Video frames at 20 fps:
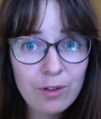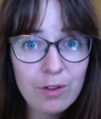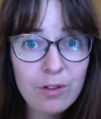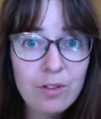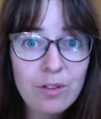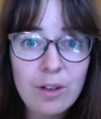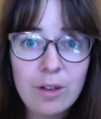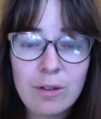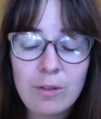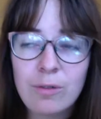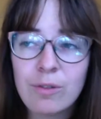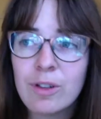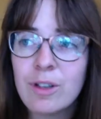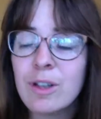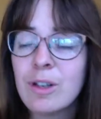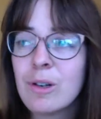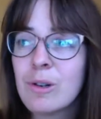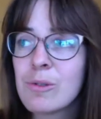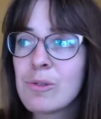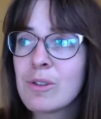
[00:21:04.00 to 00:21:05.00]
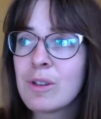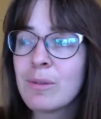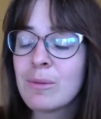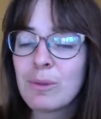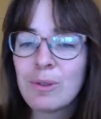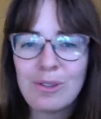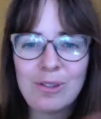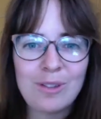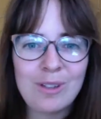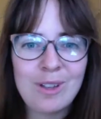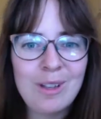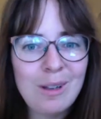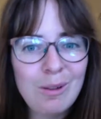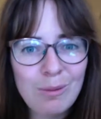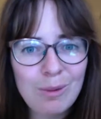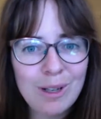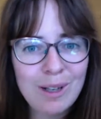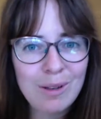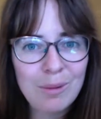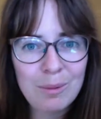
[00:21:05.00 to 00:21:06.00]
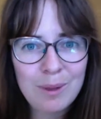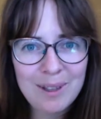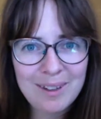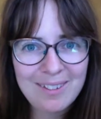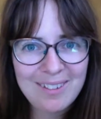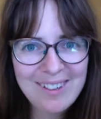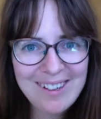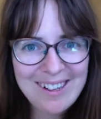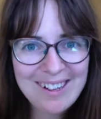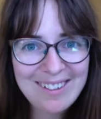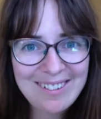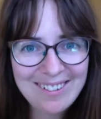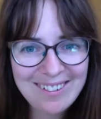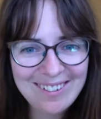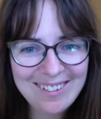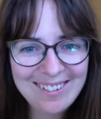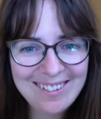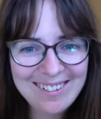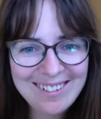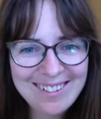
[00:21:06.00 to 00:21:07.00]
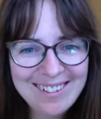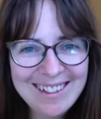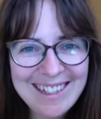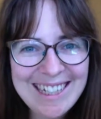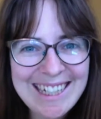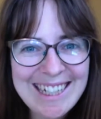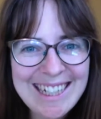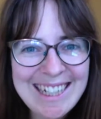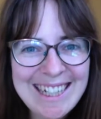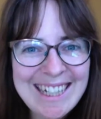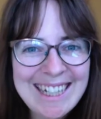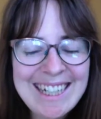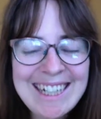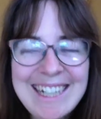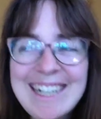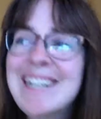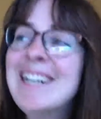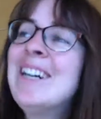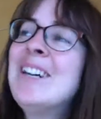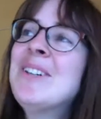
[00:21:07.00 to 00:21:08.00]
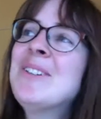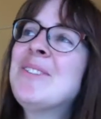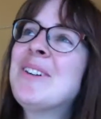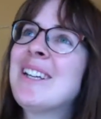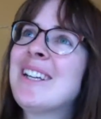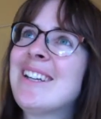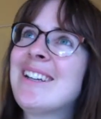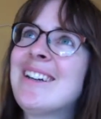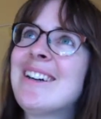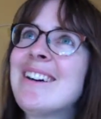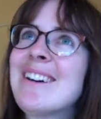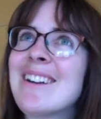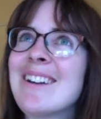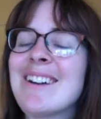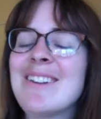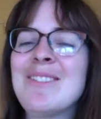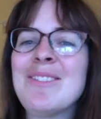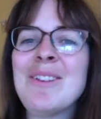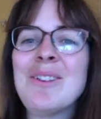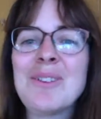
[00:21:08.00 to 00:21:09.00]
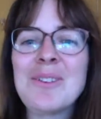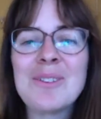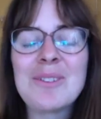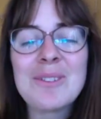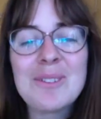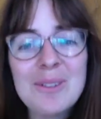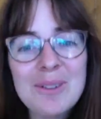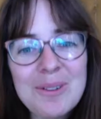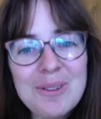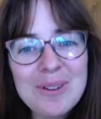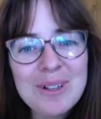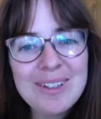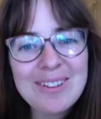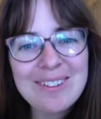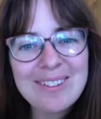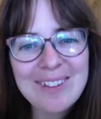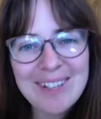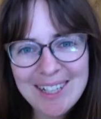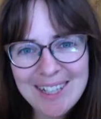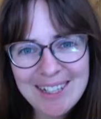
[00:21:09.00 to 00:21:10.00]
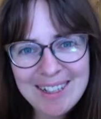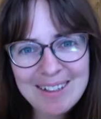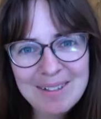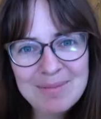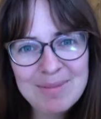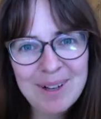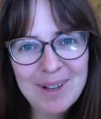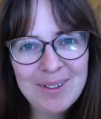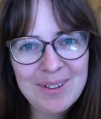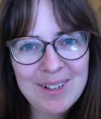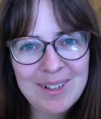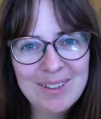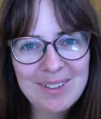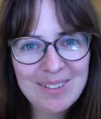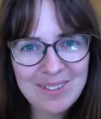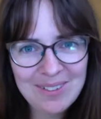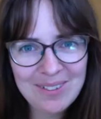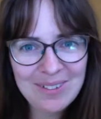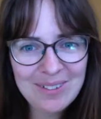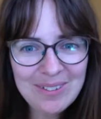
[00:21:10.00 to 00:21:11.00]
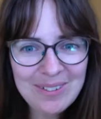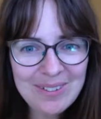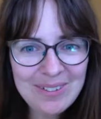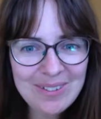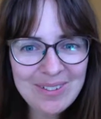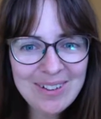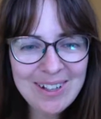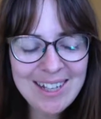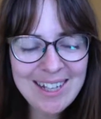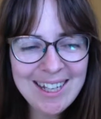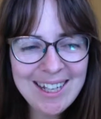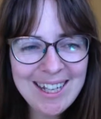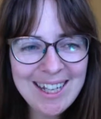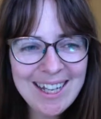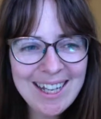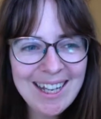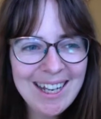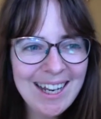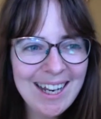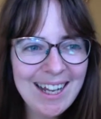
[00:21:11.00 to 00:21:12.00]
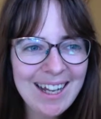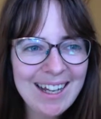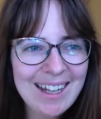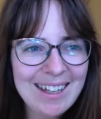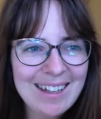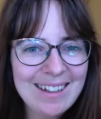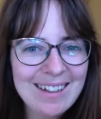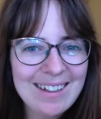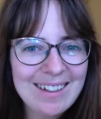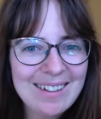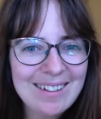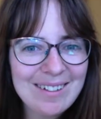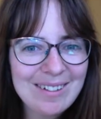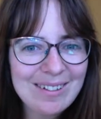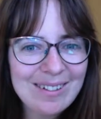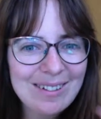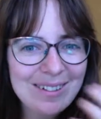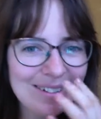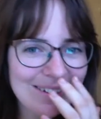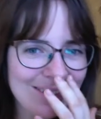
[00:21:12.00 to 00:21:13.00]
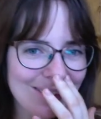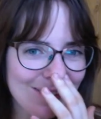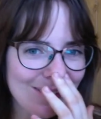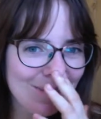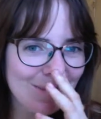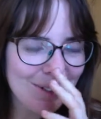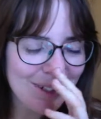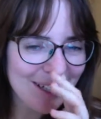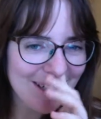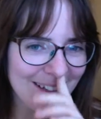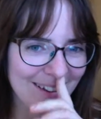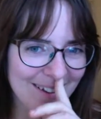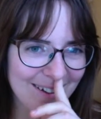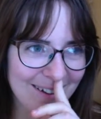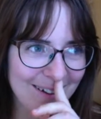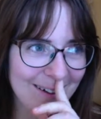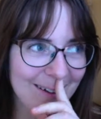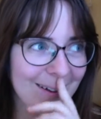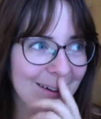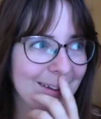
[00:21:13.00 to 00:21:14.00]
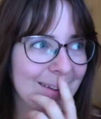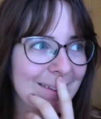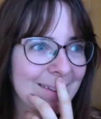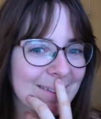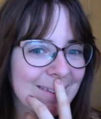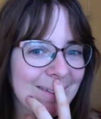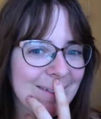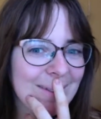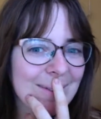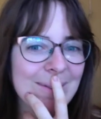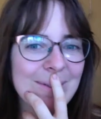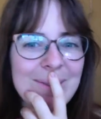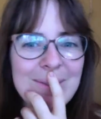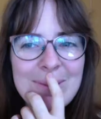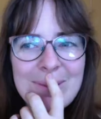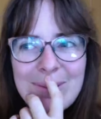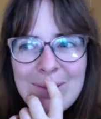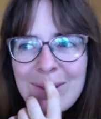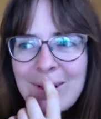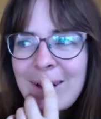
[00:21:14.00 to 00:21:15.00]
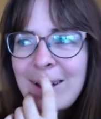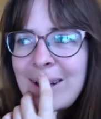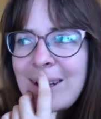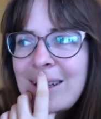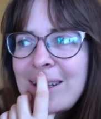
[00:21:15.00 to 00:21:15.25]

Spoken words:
and sharing videos, and we'll see when the wind changes. Oh my god, I feel so excited about it too. Like, oh my god, it's so